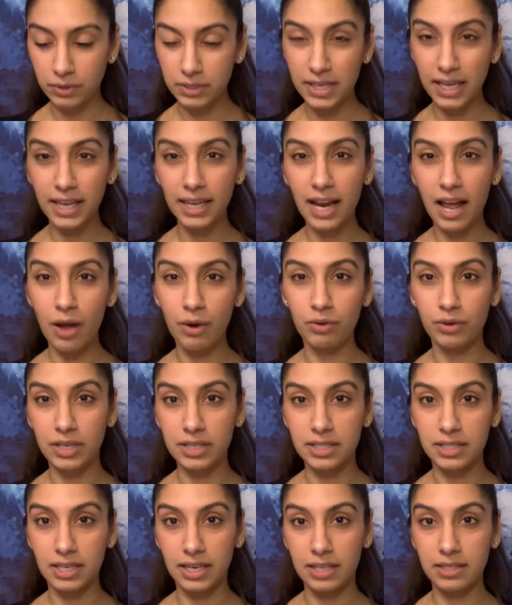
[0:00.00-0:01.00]
Take it how it
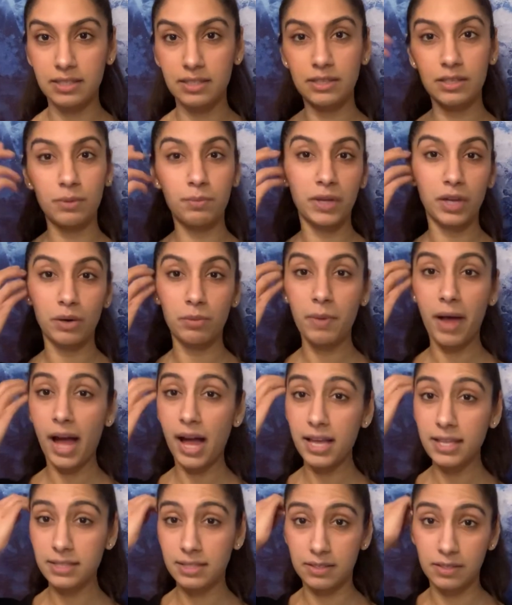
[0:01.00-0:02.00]
resonates. This could be your past,